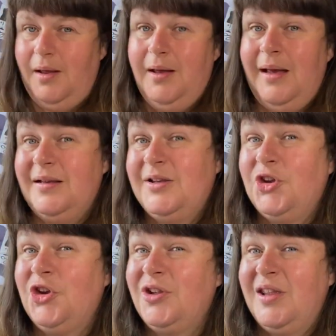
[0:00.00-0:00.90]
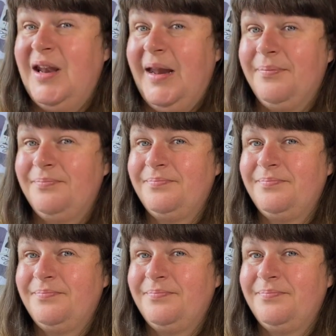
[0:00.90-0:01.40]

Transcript: Excuse the rain.